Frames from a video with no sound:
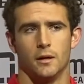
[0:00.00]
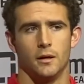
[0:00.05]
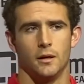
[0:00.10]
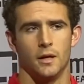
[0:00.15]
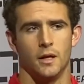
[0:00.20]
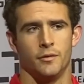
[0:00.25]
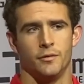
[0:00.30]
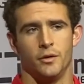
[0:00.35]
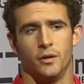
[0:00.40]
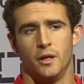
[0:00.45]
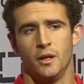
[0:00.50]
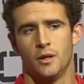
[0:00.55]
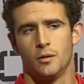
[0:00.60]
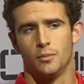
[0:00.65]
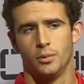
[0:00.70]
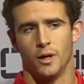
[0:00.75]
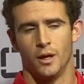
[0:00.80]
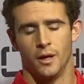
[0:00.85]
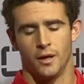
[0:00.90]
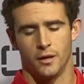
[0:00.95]
if you need a
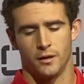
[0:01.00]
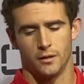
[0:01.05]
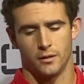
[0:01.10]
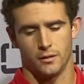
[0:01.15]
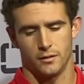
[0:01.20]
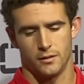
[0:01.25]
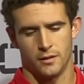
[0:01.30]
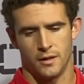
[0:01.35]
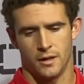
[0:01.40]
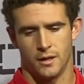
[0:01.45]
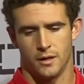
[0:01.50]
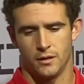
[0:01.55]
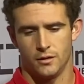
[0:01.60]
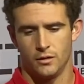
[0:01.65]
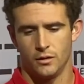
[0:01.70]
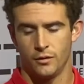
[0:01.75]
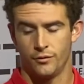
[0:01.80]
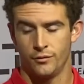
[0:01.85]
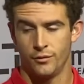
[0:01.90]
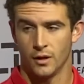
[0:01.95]
play
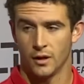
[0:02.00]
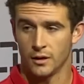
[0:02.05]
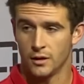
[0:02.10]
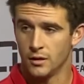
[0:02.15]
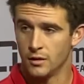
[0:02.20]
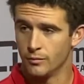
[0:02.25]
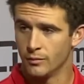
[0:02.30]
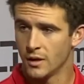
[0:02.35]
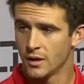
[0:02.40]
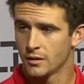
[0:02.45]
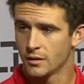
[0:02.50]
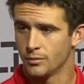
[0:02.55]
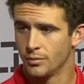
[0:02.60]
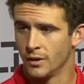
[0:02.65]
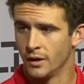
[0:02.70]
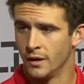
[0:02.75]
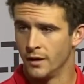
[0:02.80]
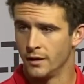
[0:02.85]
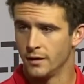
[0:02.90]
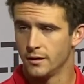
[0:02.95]
and you feel like you can make the
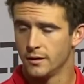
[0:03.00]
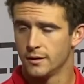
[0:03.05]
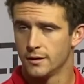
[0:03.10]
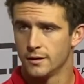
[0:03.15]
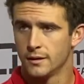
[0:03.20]
play,